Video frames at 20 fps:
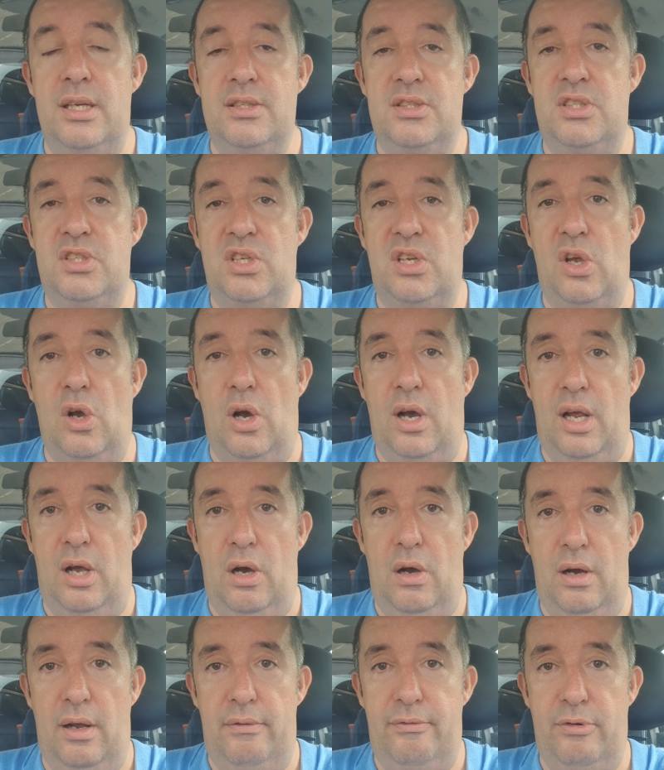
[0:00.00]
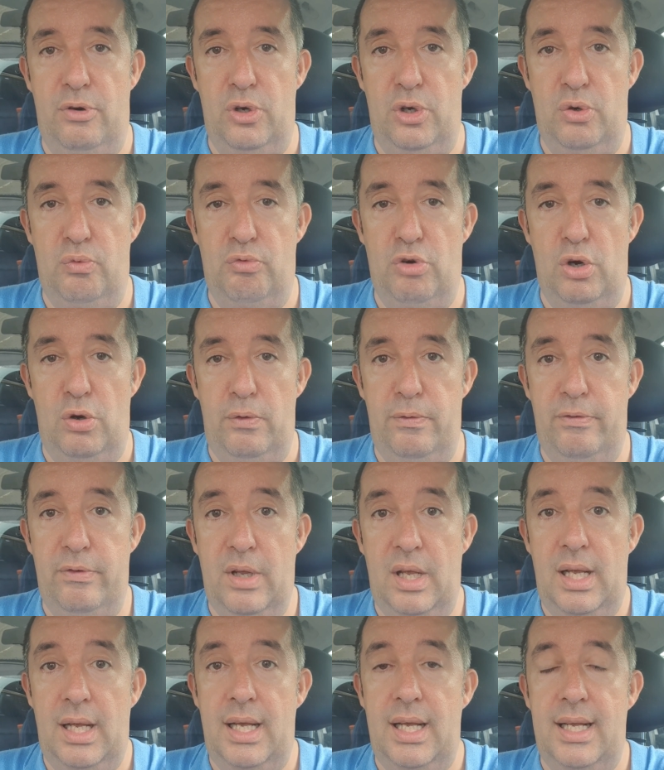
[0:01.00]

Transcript: sky high through the roof.